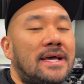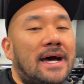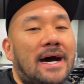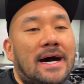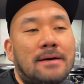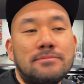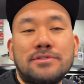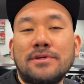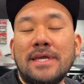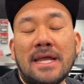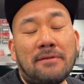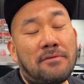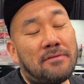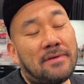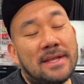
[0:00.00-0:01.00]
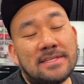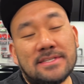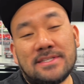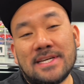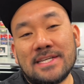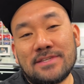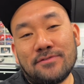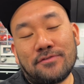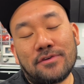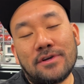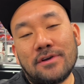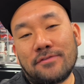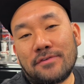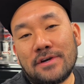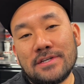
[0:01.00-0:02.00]
So again, if you have any suggestion
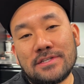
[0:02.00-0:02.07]
for